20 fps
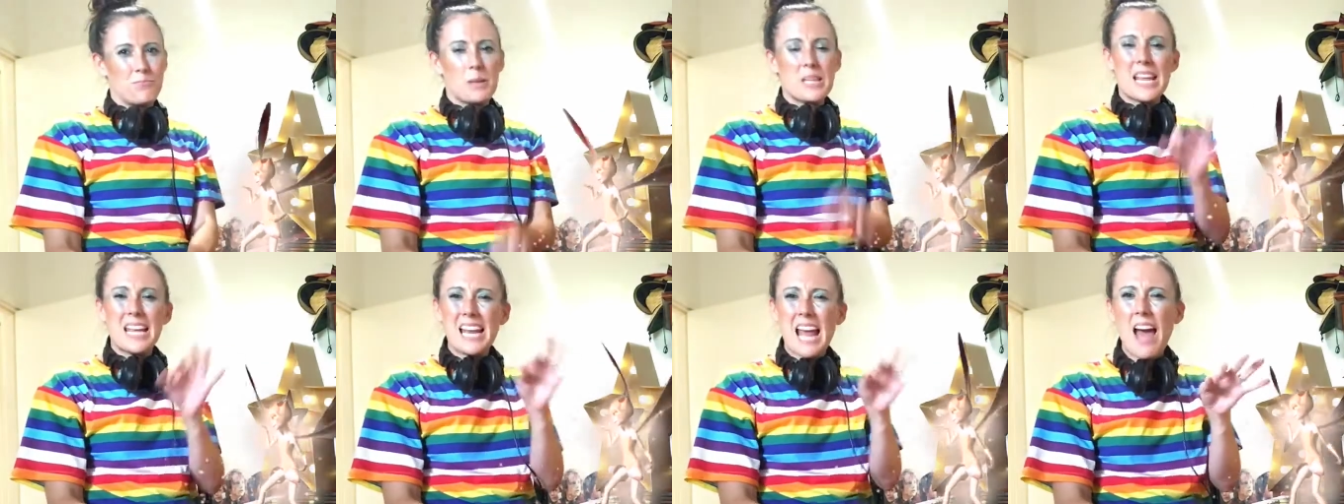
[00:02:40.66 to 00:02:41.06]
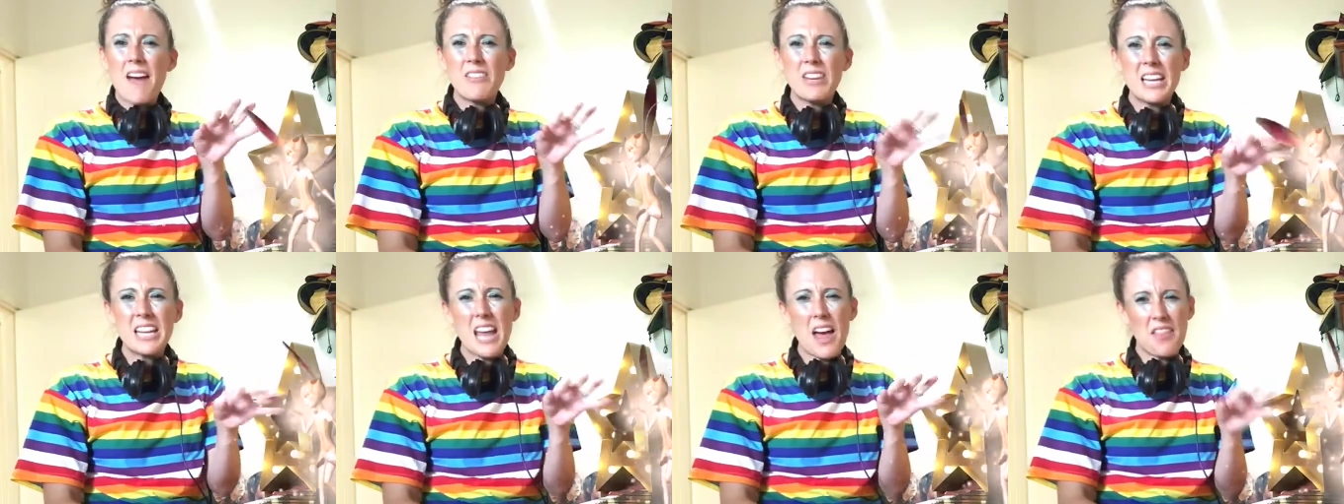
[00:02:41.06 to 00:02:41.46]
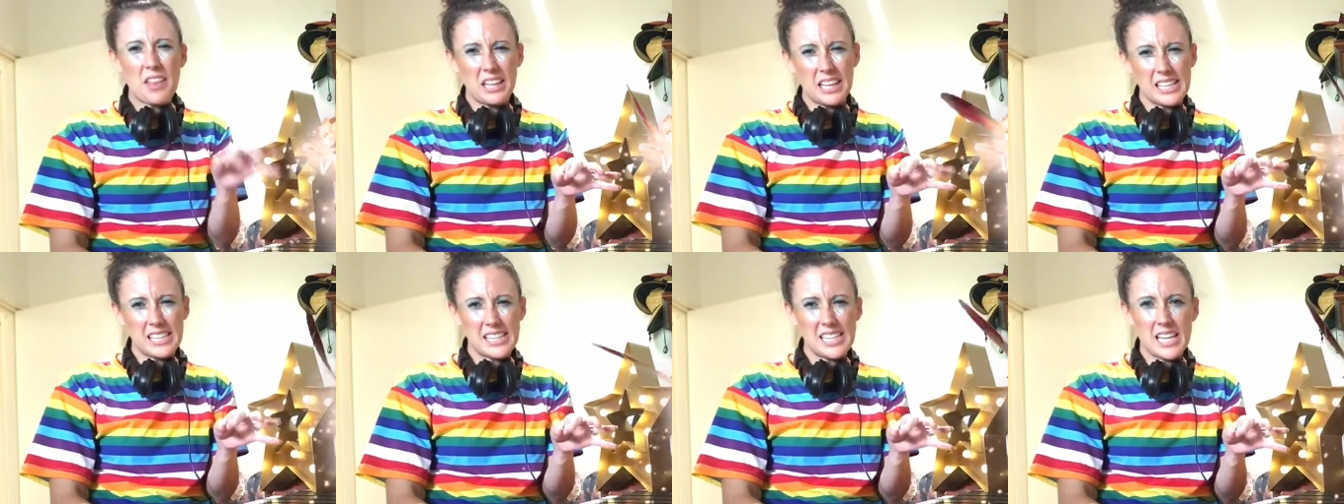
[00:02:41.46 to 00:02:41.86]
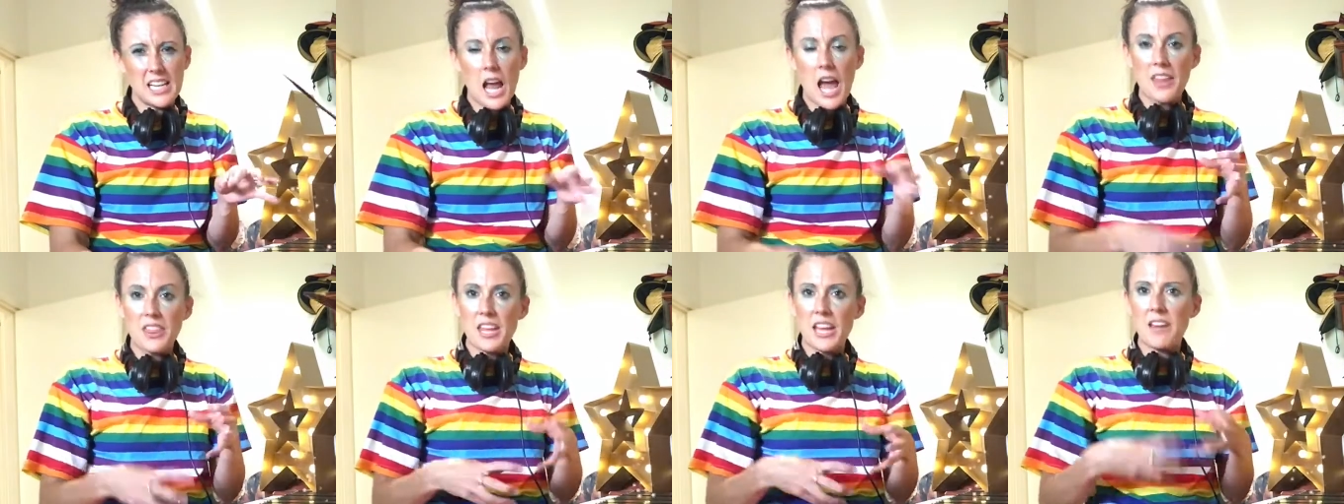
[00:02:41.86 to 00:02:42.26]
But then having another listen,
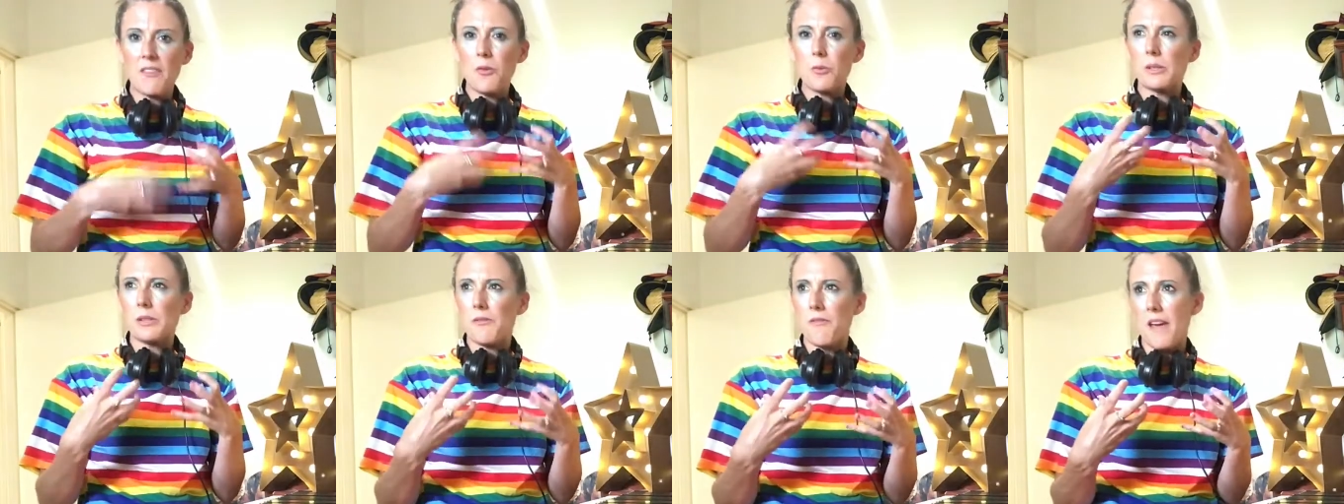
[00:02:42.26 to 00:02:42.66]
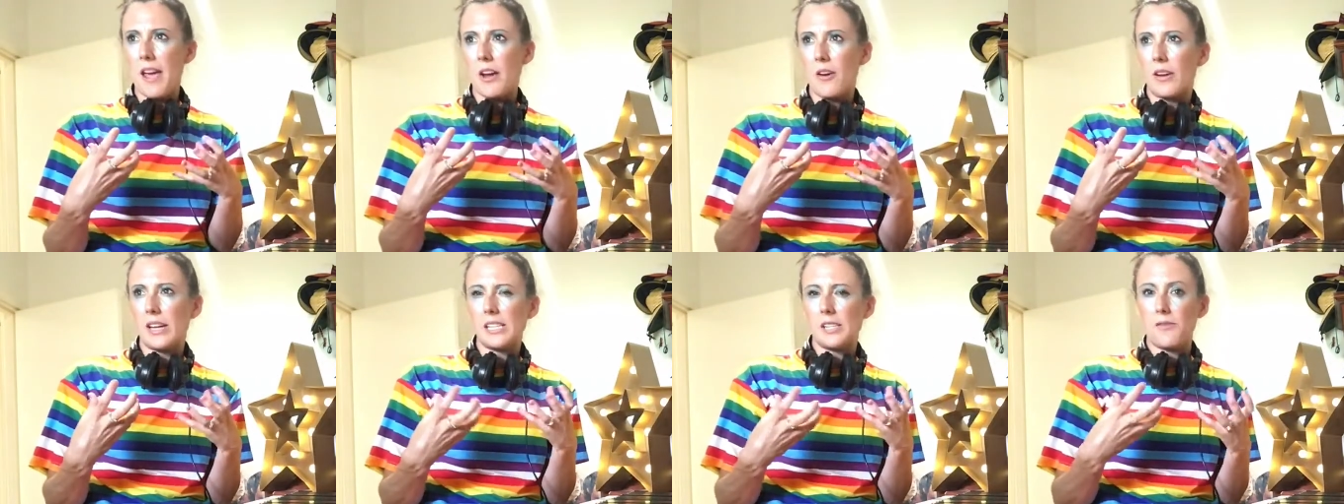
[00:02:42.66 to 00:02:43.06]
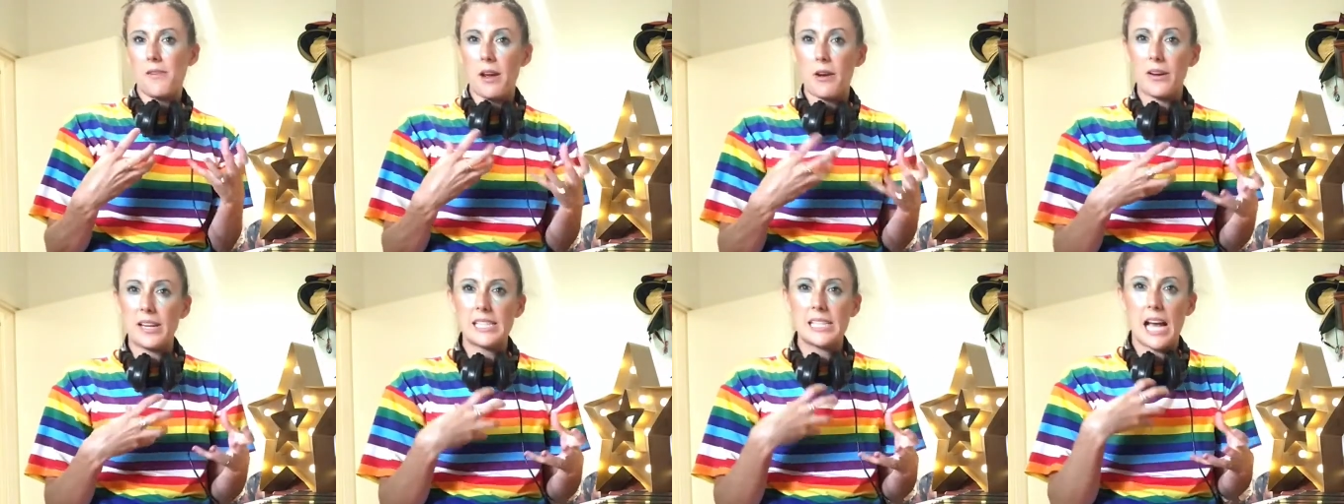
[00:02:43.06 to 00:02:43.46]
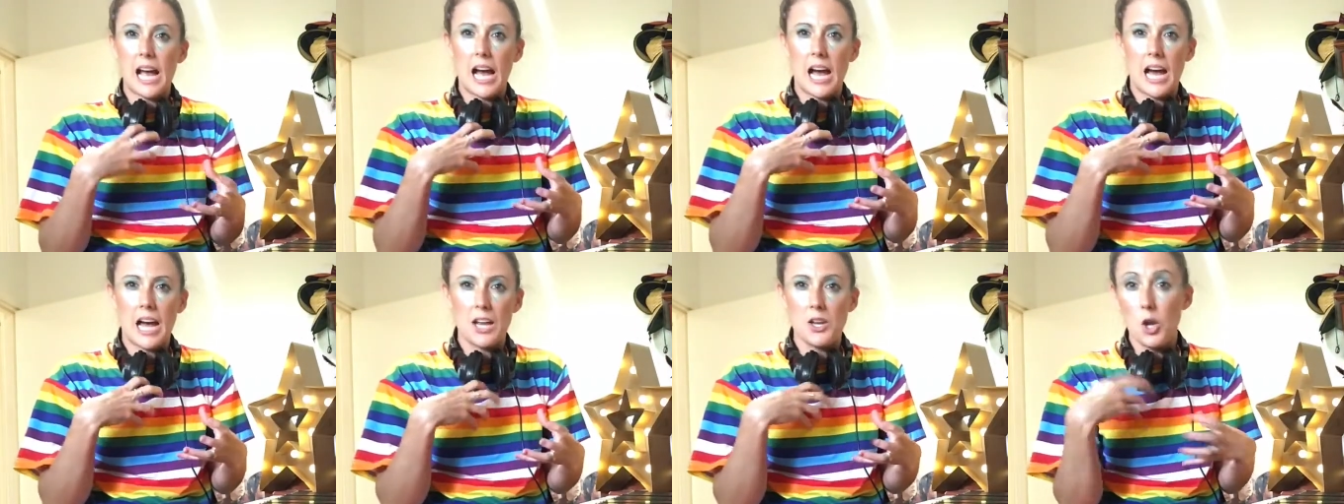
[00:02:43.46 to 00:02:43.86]
I think if it was fairies, fairies
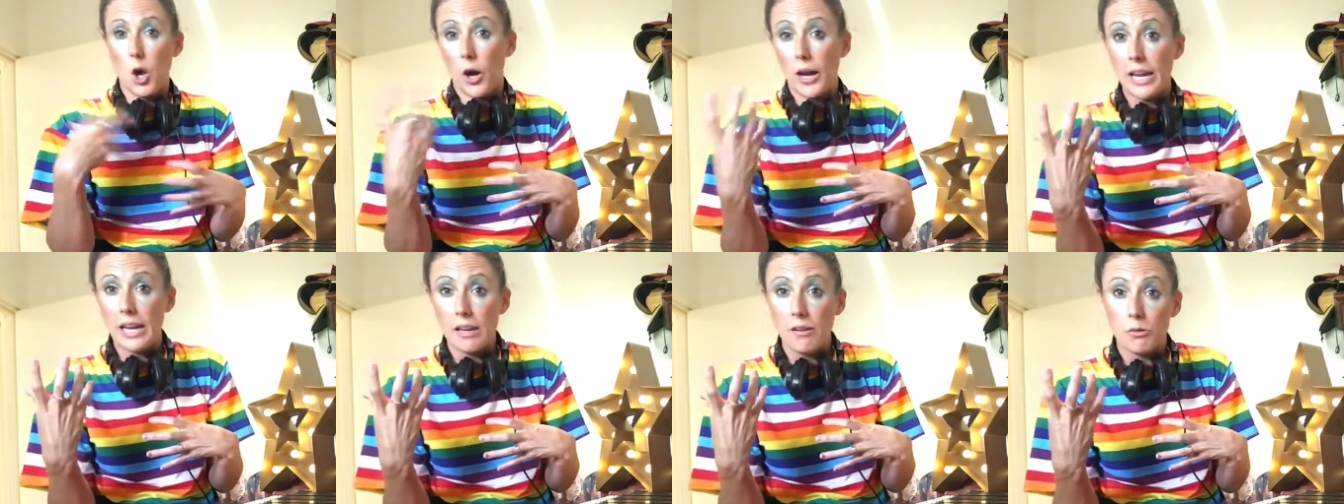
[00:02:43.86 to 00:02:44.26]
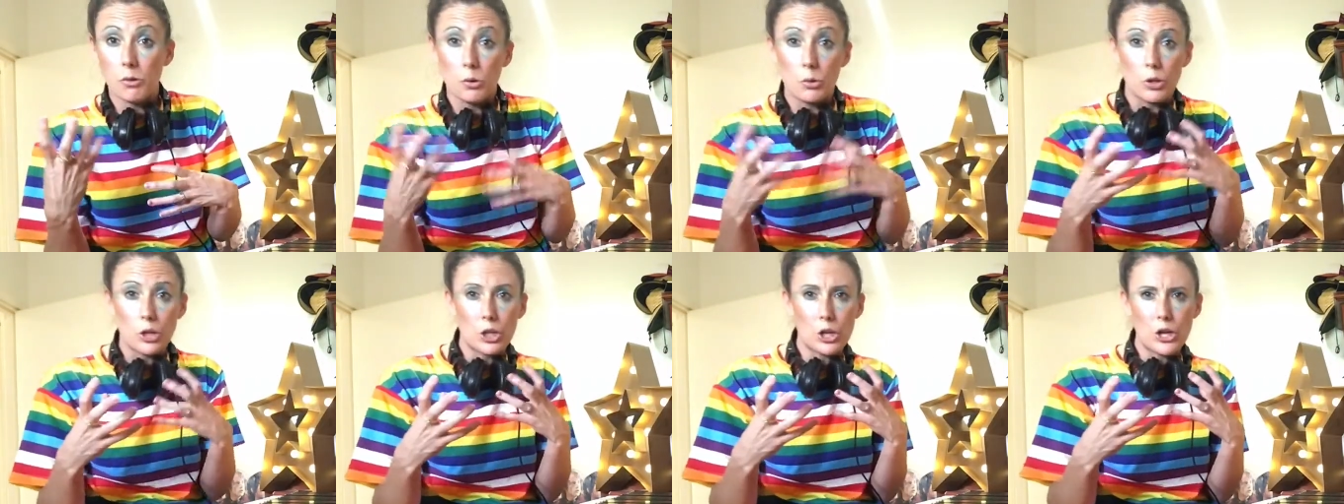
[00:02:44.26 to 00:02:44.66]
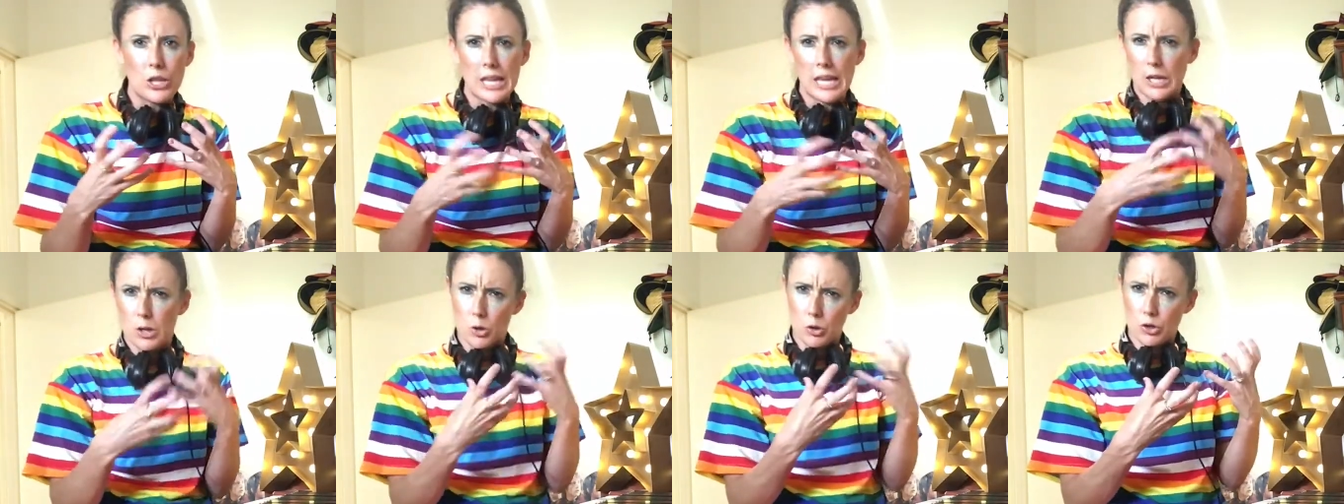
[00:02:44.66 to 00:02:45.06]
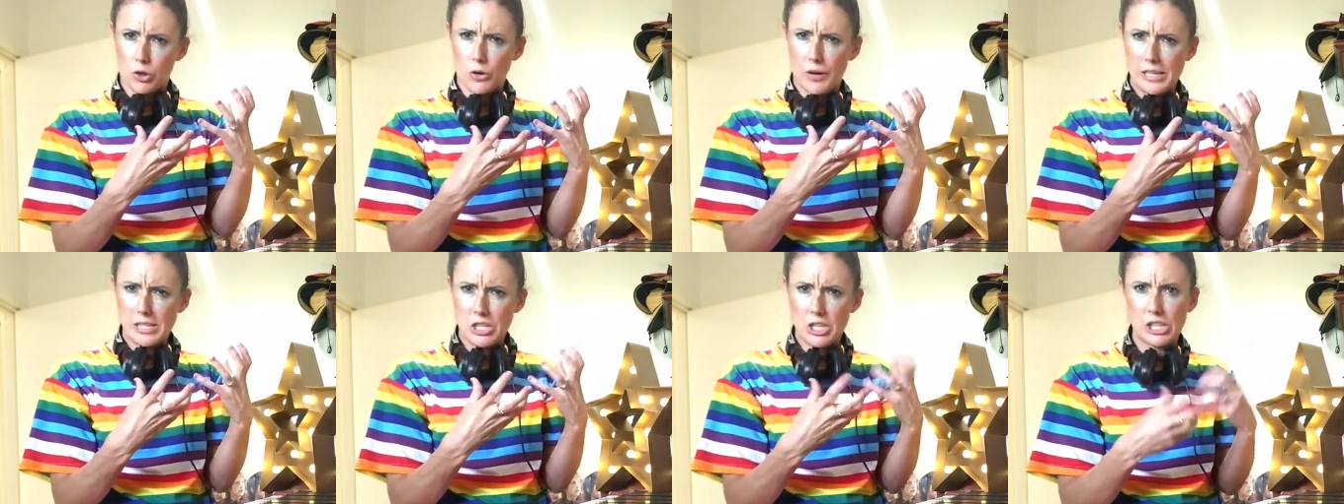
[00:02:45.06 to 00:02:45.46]
are not evil, you know, they're good
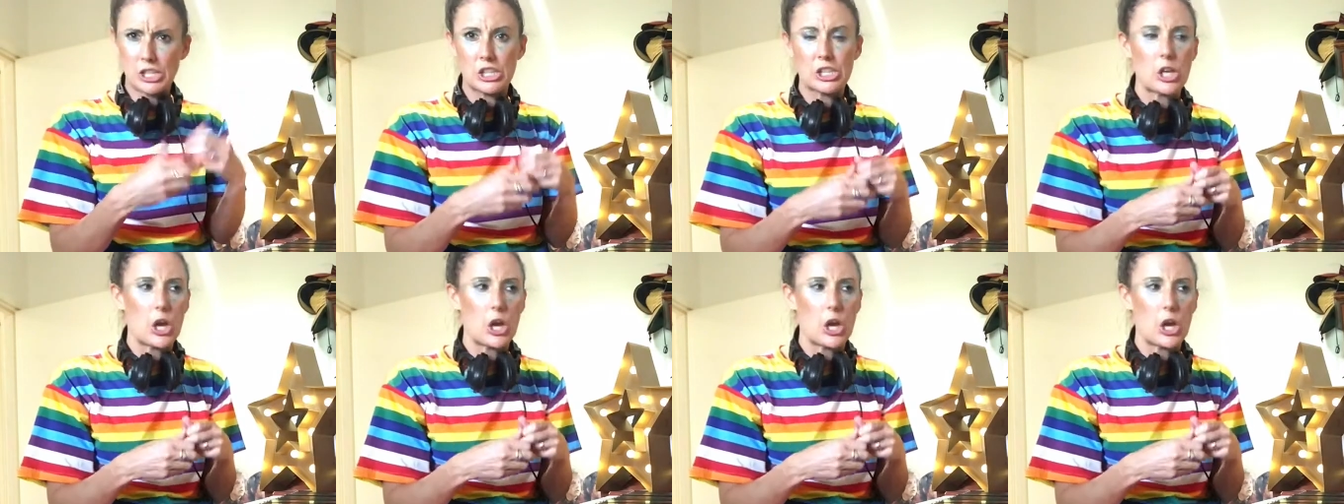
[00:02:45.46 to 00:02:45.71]
creatures.